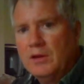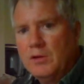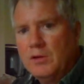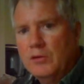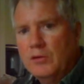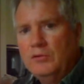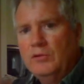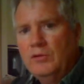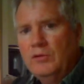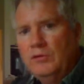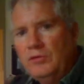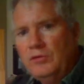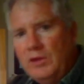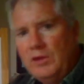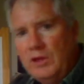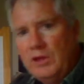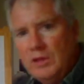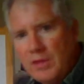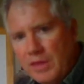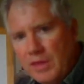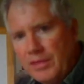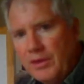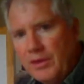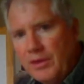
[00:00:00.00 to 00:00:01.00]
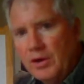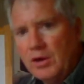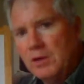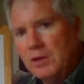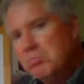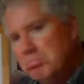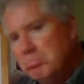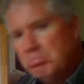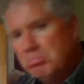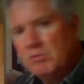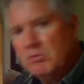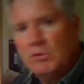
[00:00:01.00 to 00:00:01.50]
and it goes in the z in the
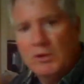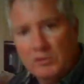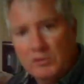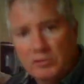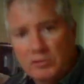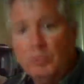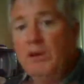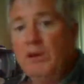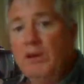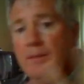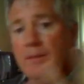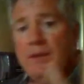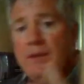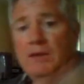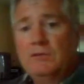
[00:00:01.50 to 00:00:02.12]
third. So there's 3, it